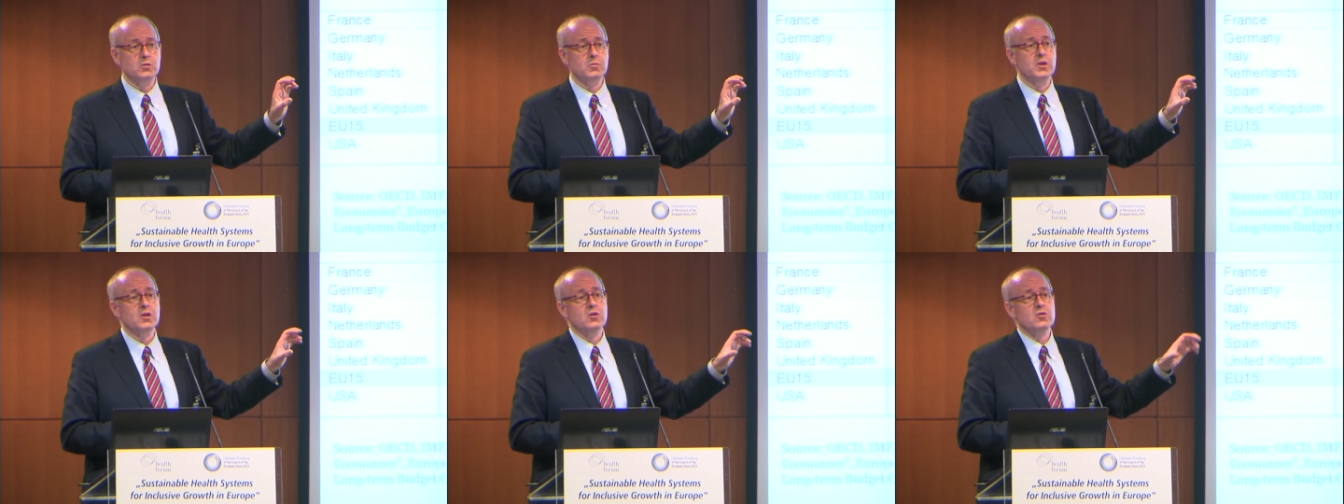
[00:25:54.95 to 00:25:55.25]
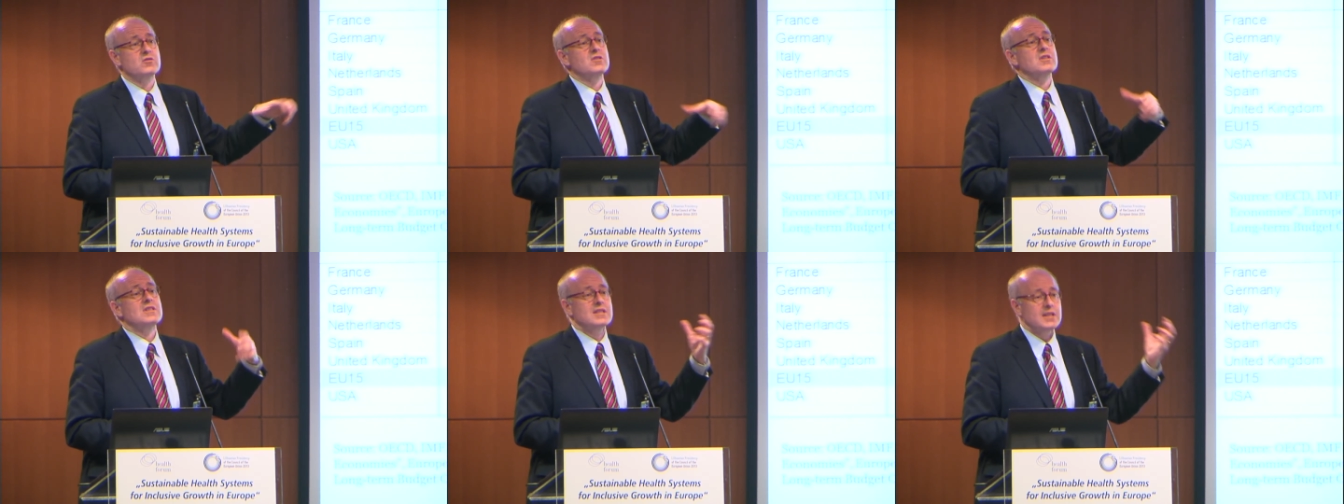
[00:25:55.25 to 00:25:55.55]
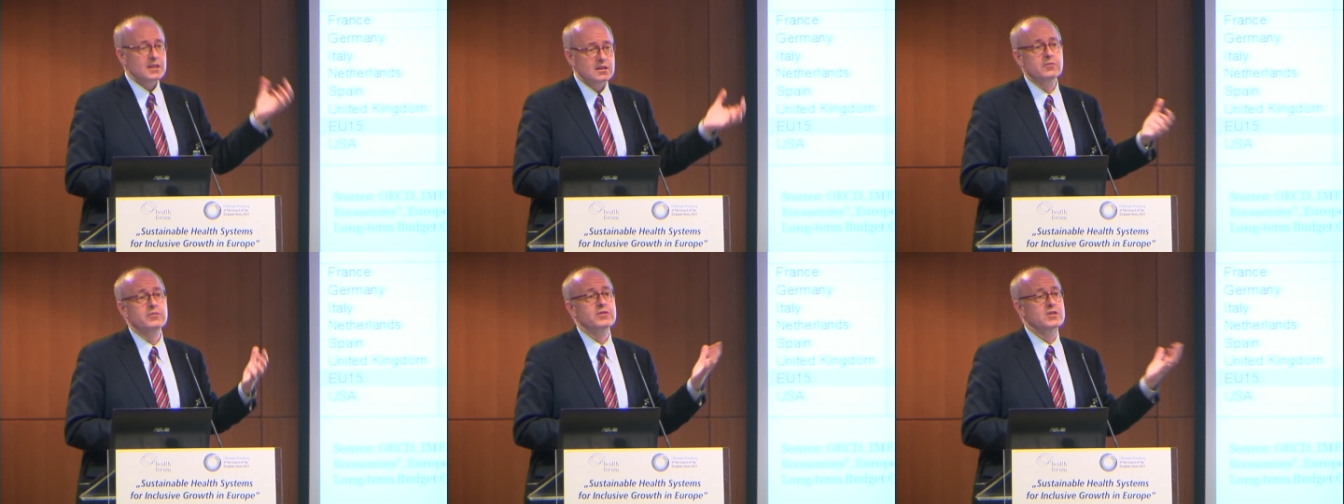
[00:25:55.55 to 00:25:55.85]
because the
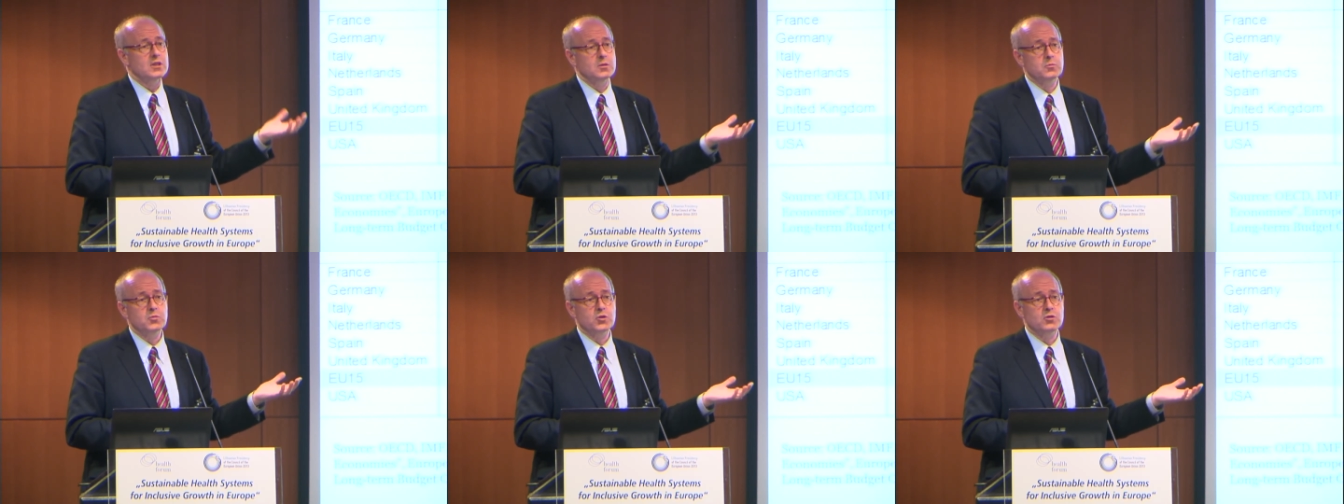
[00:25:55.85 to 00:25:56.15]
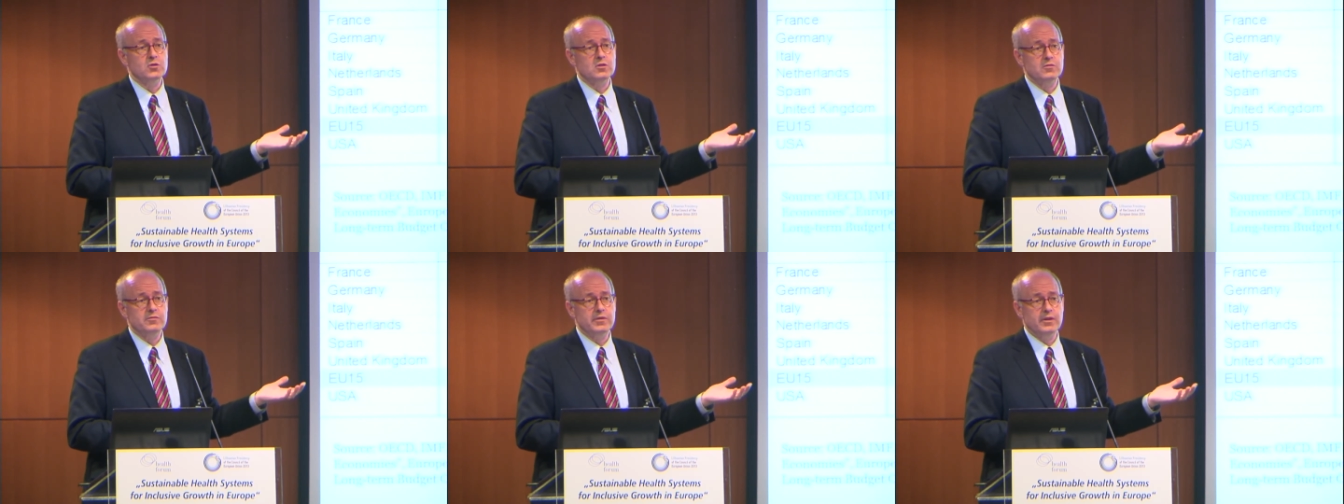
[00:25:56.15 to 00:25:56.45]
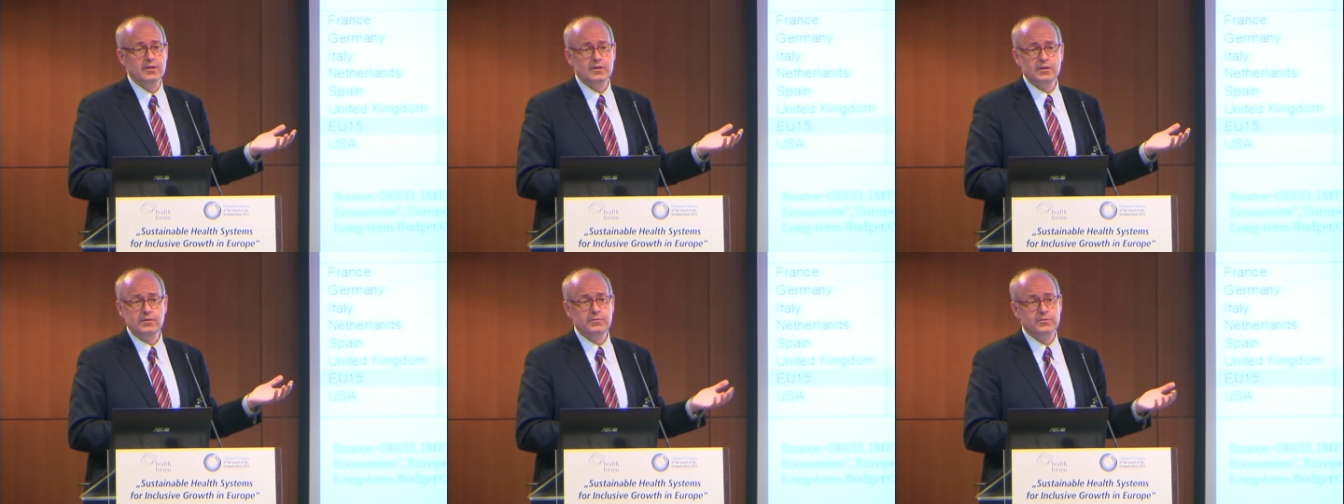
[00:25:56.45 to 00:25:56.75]
set of assumptions is
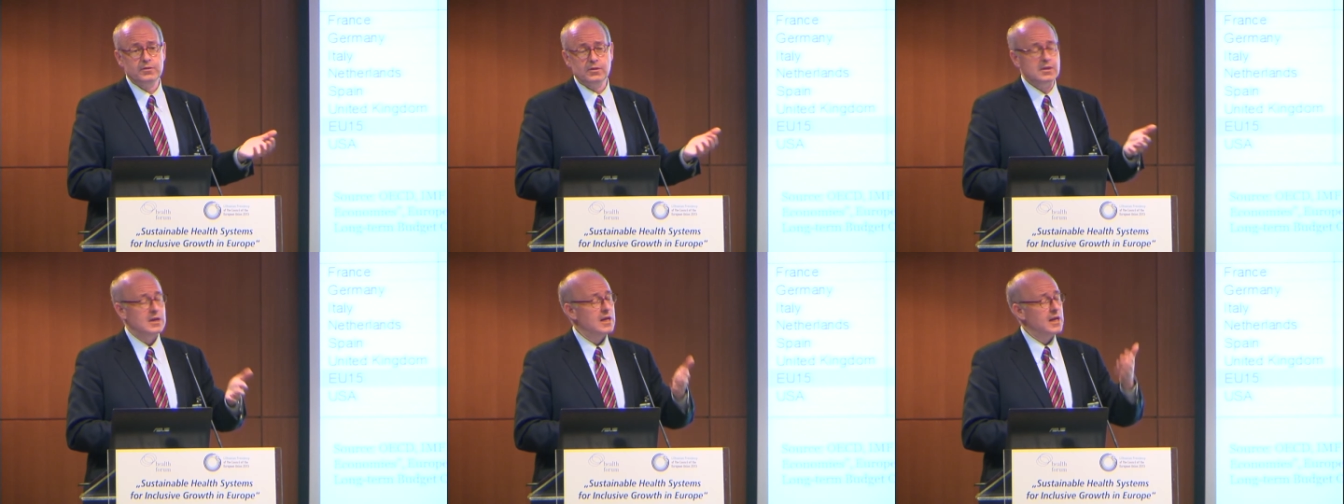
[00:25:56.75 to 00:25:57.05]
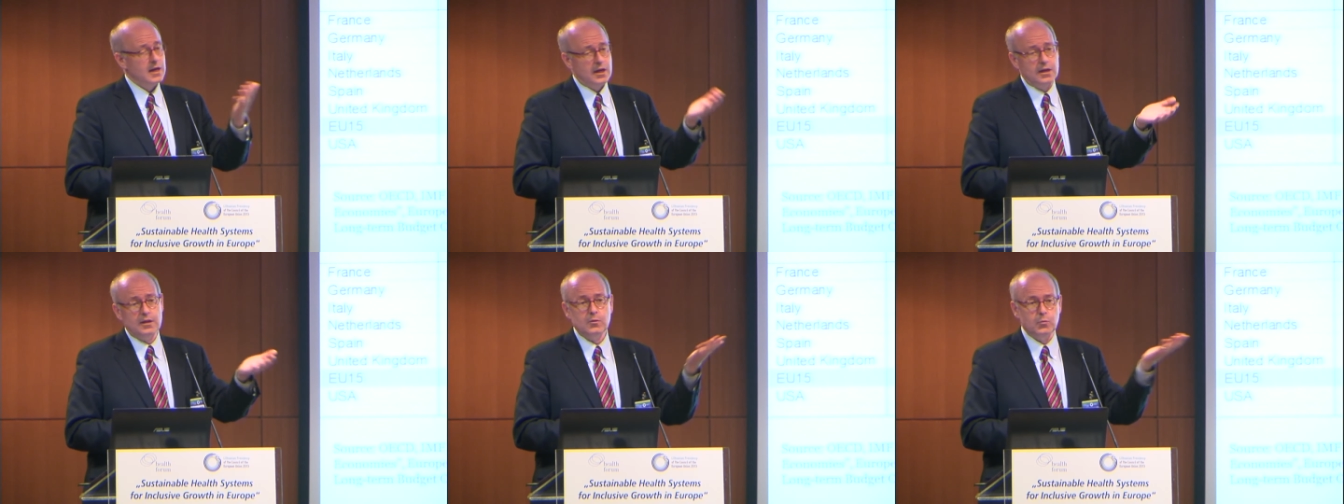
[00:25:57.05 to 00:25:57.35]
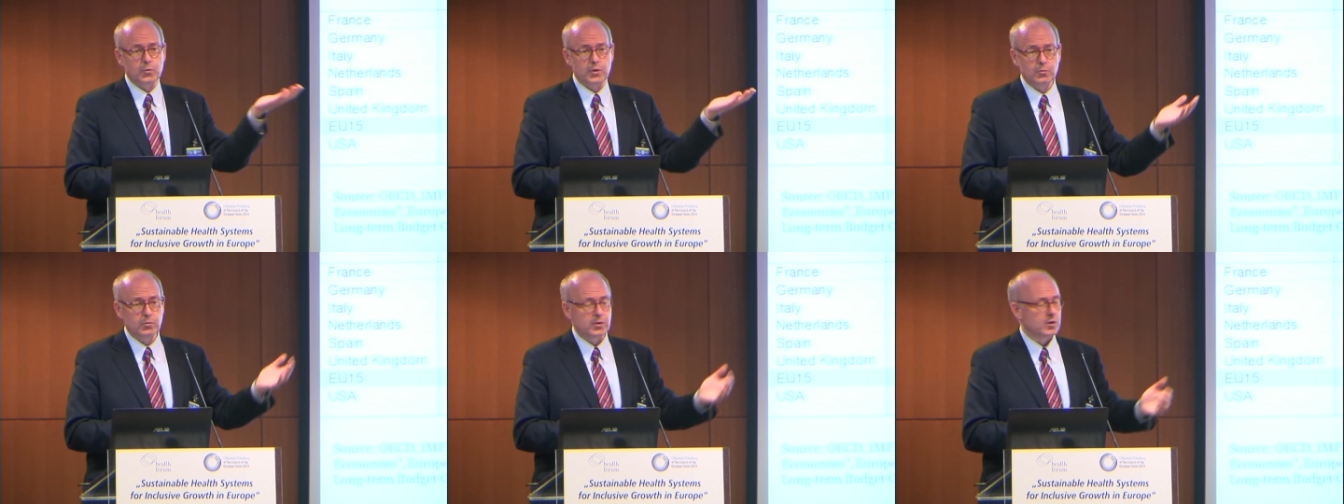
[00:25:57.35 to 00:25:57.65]
very different, and
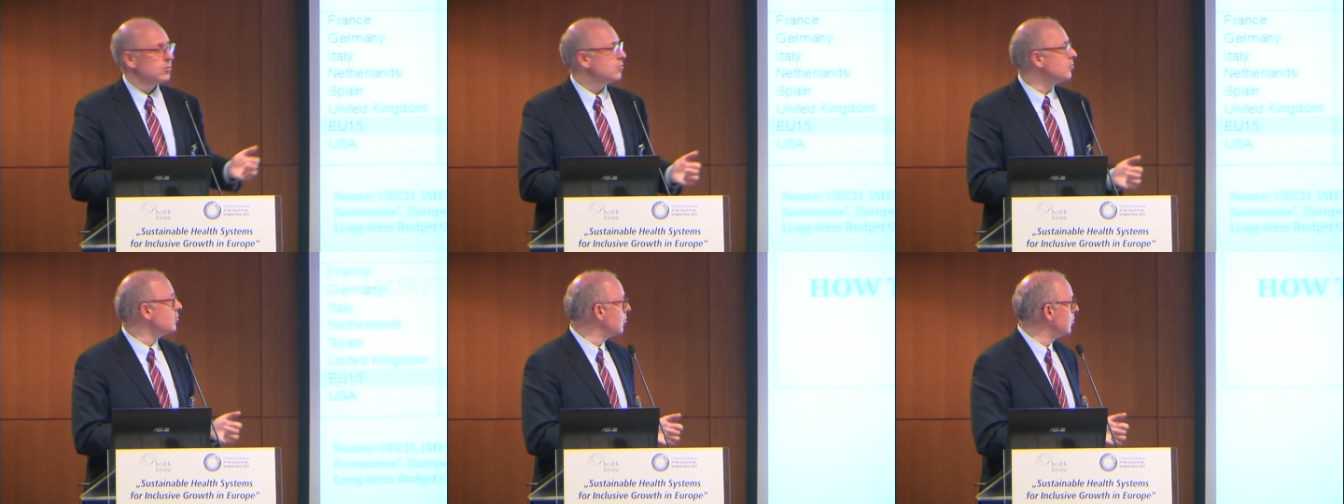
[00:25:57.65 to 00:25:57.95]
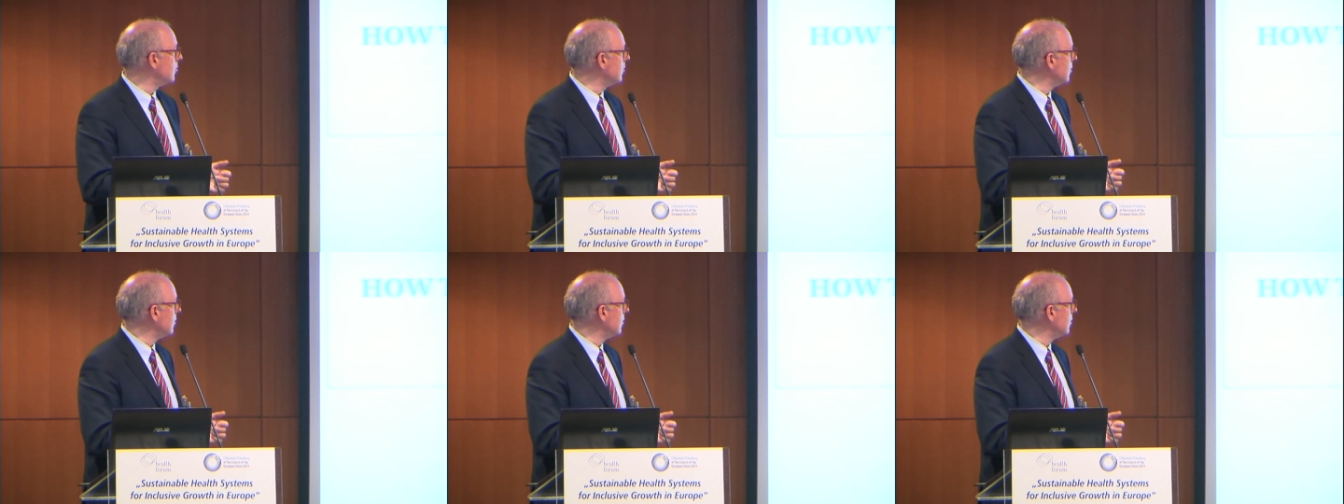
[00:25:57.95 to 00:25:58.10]
we could talk